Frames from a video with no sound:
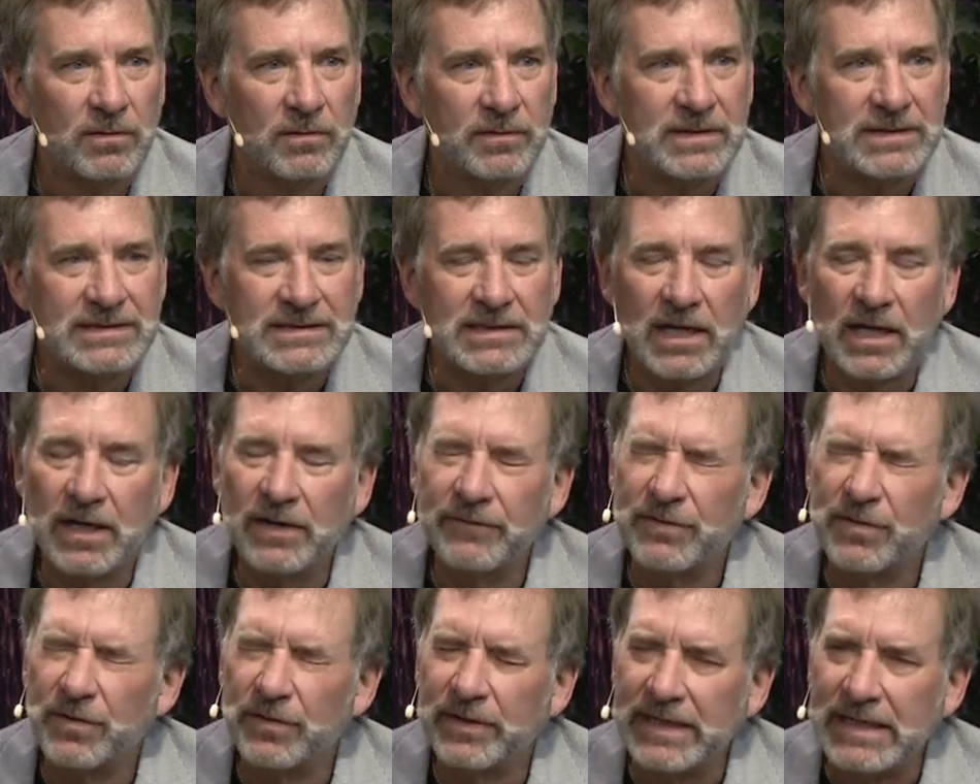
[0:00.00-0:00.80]
It's kind
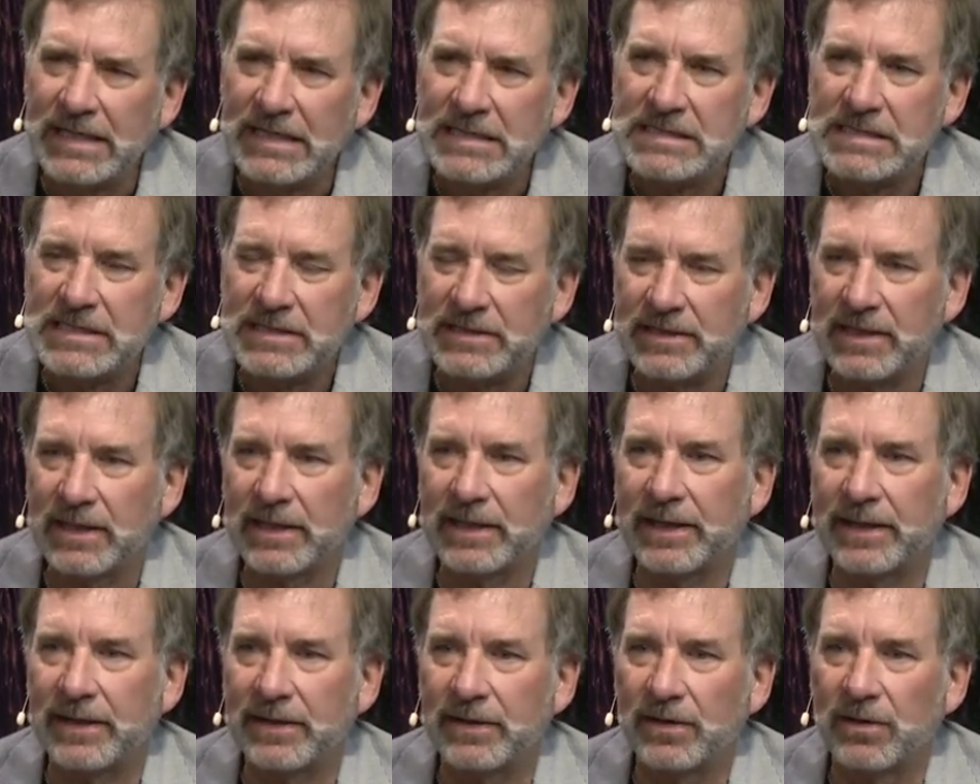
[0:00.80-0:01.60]
of your easy
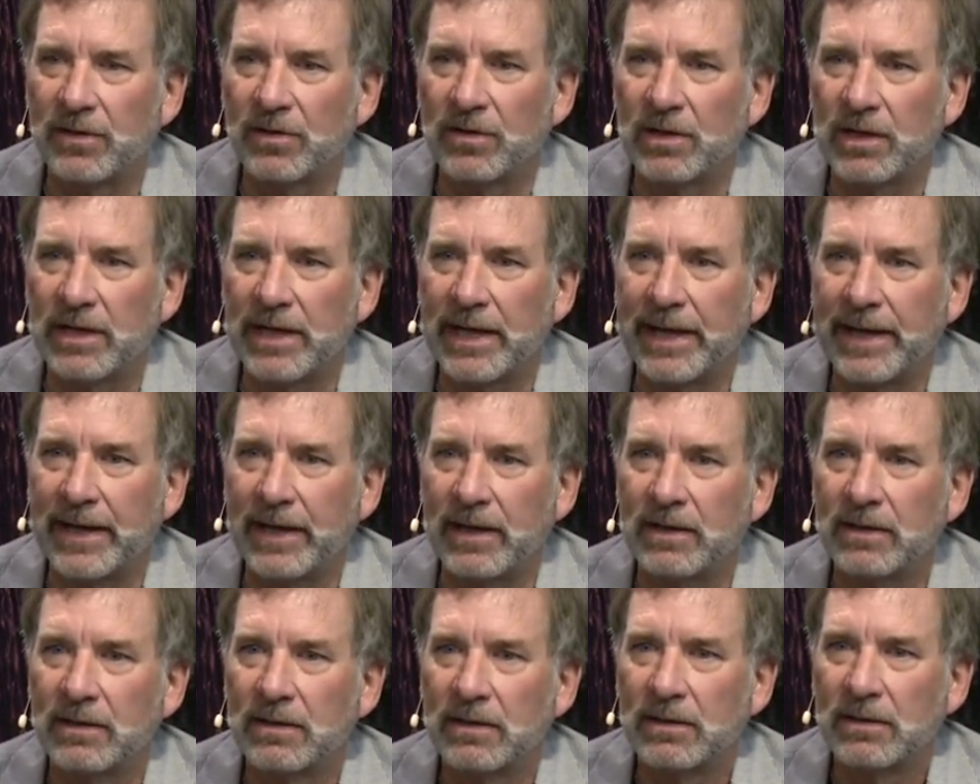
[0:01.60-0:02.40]
ticket here
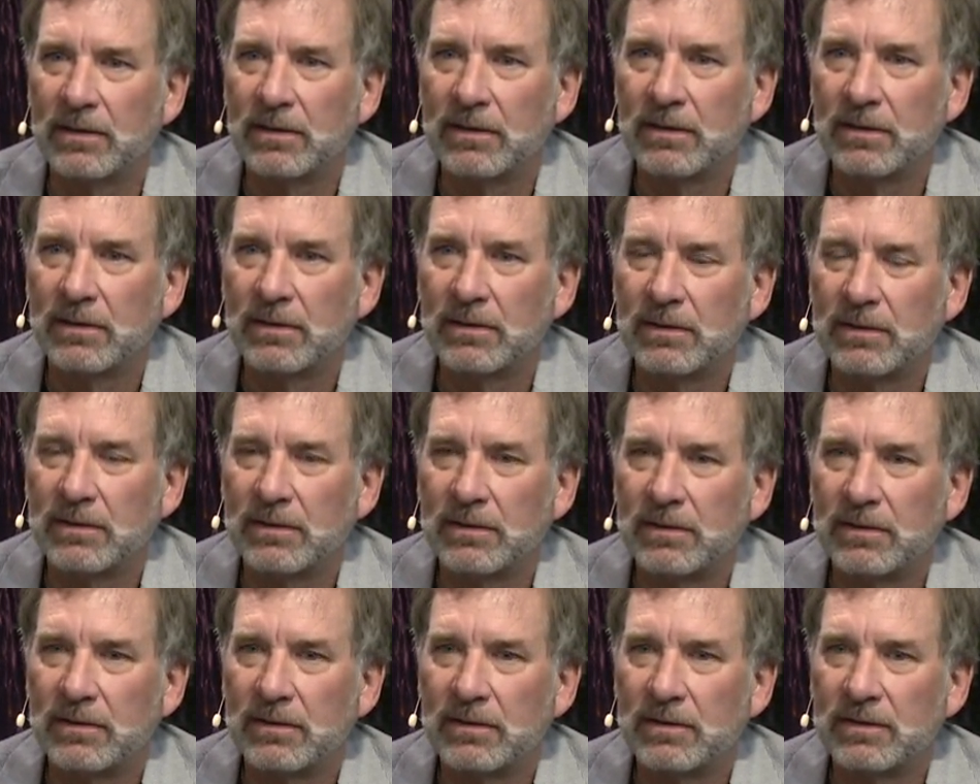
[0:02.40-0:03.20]
today.
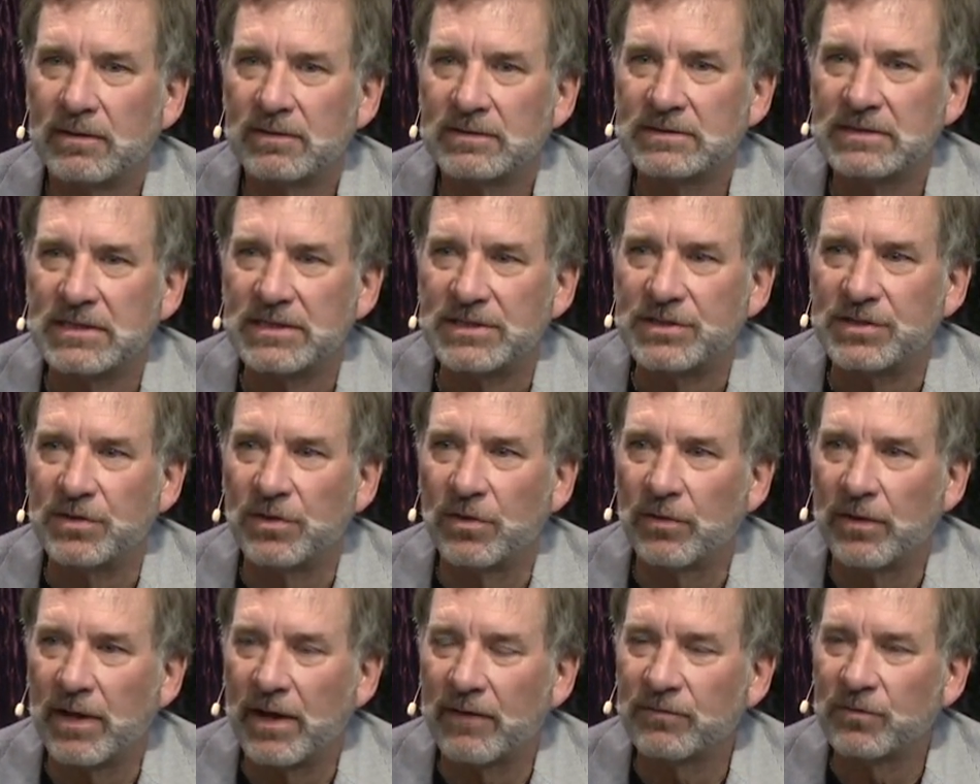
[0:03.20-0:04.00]
Says you
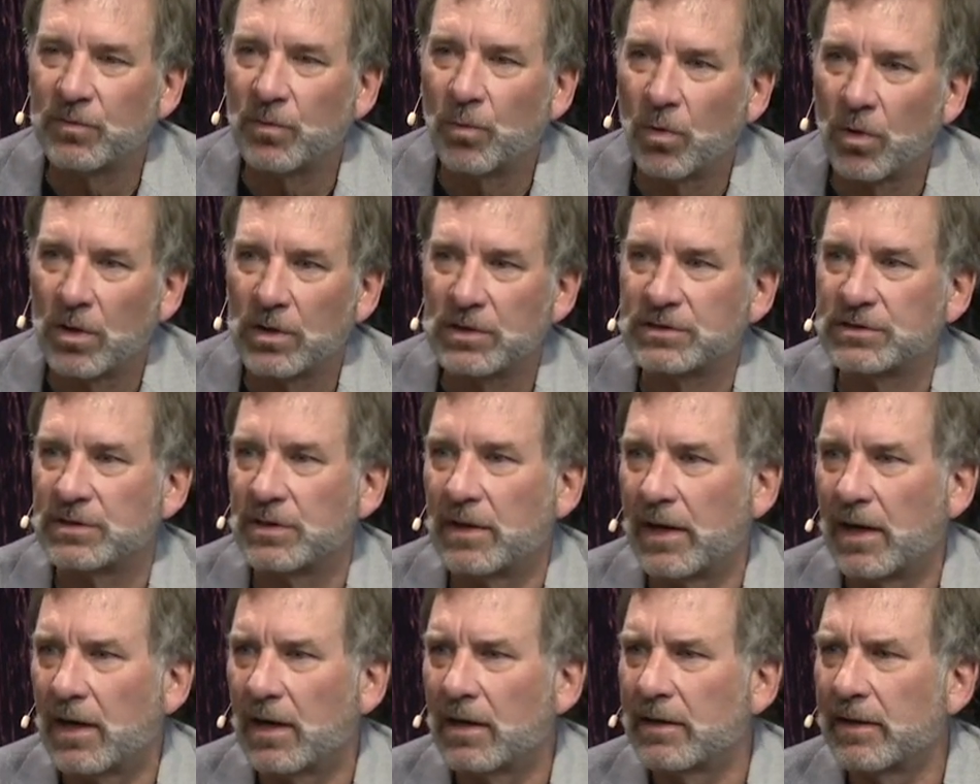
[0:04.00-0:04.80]
don't have to work so
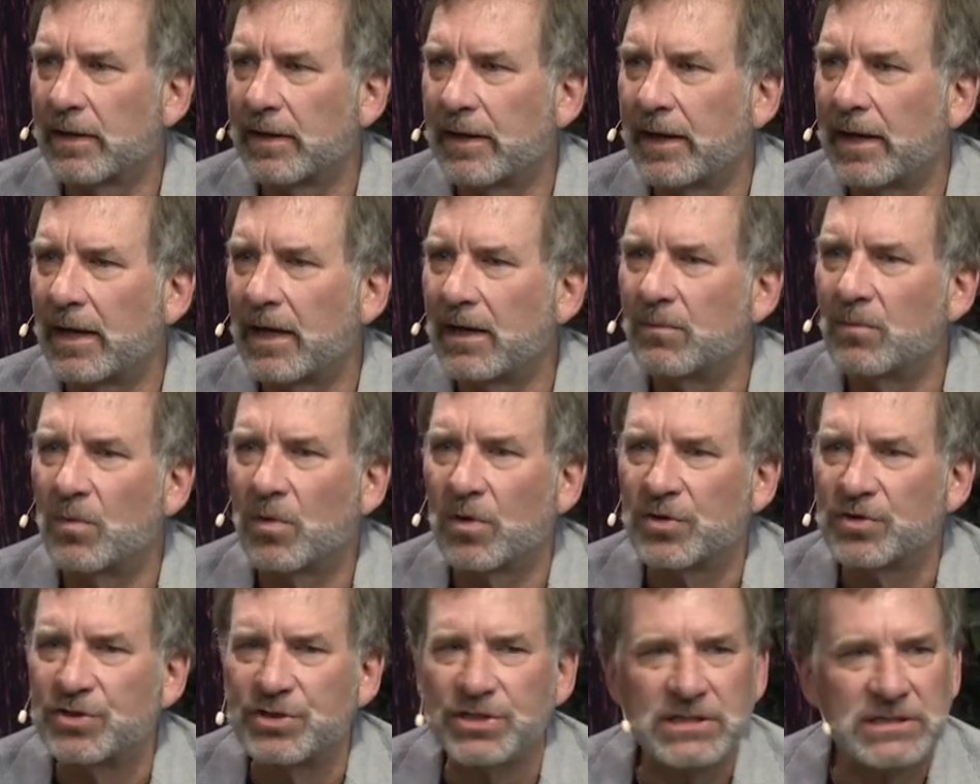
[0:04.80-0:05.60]
hard at it
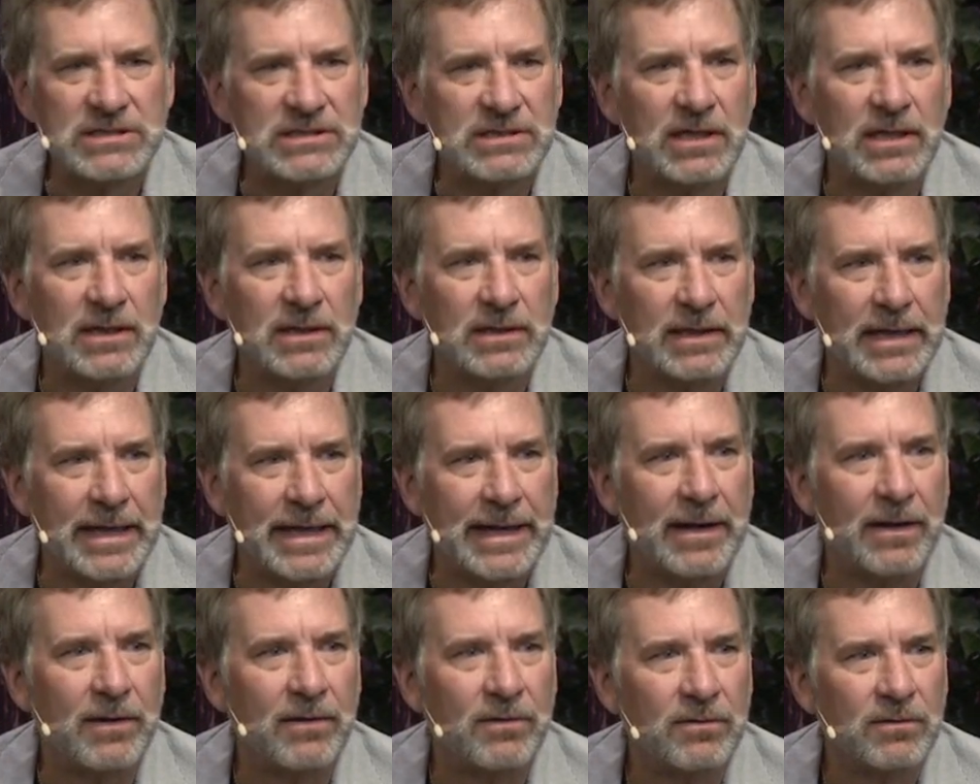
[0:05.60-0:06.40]
anymore. Just
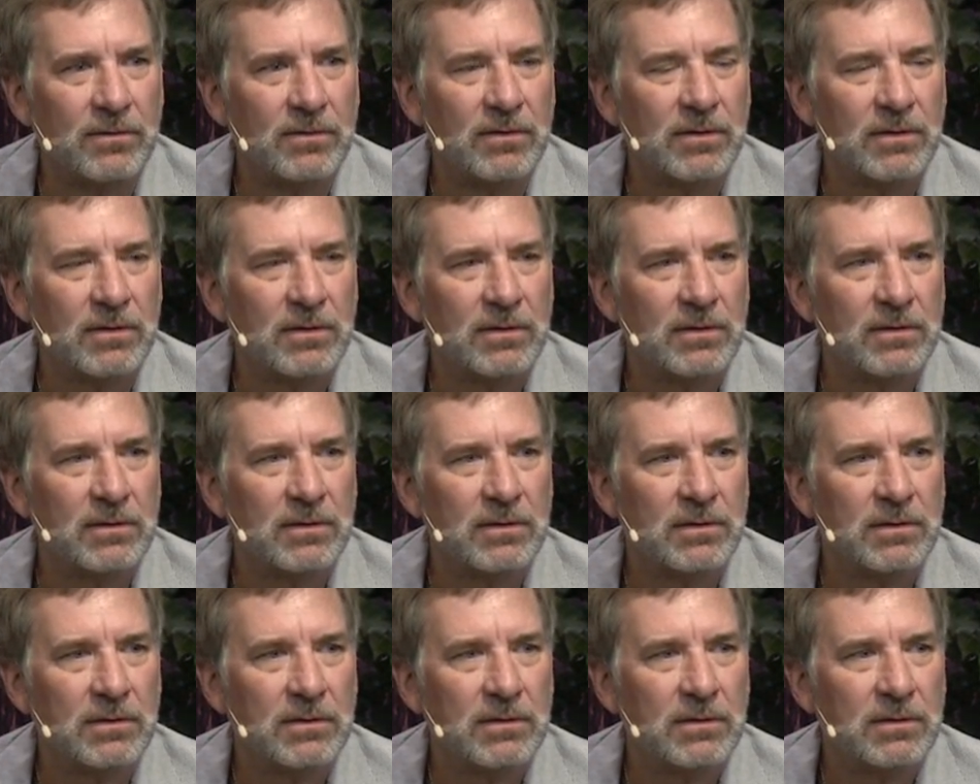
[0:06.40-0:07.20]
allow.
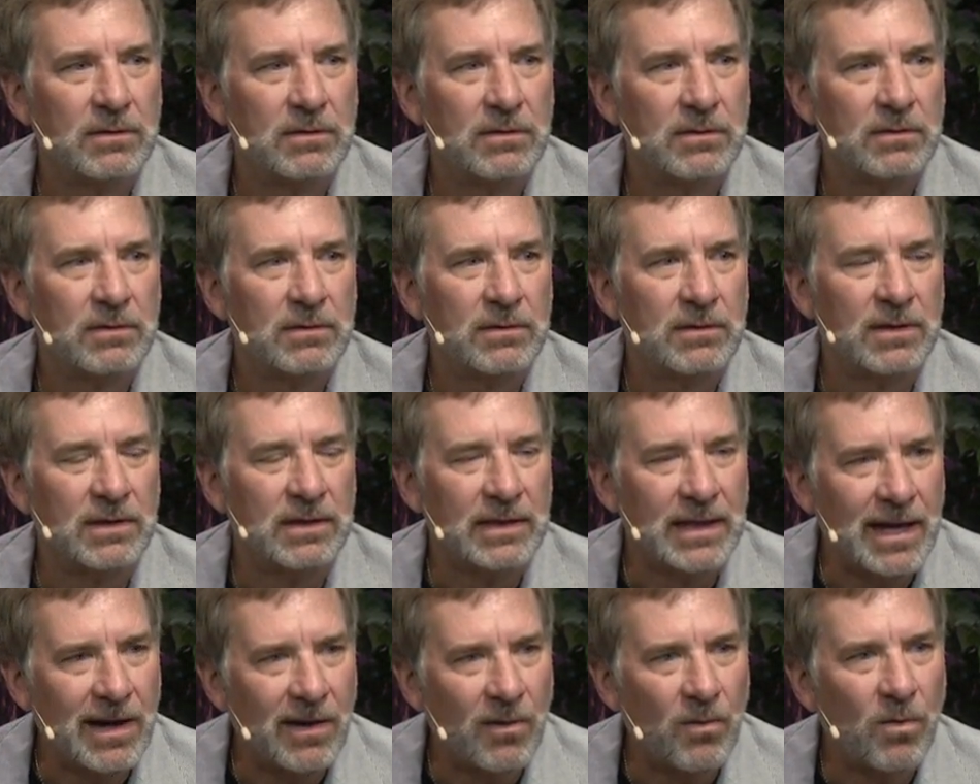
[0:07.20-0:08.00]

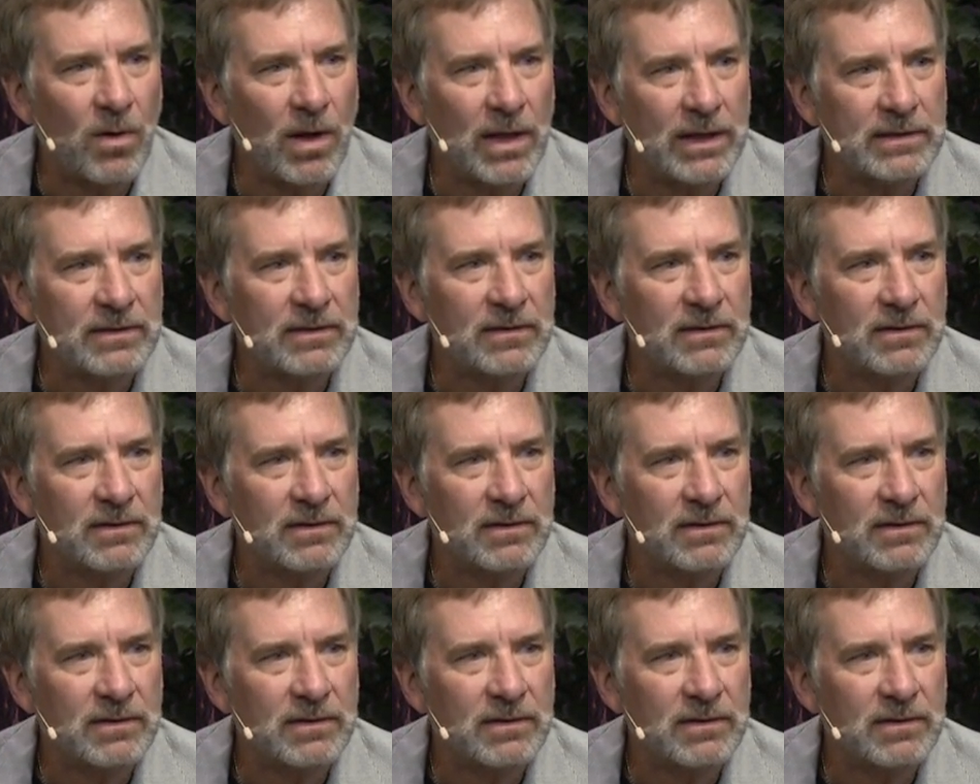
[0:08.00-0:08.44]
Allow what?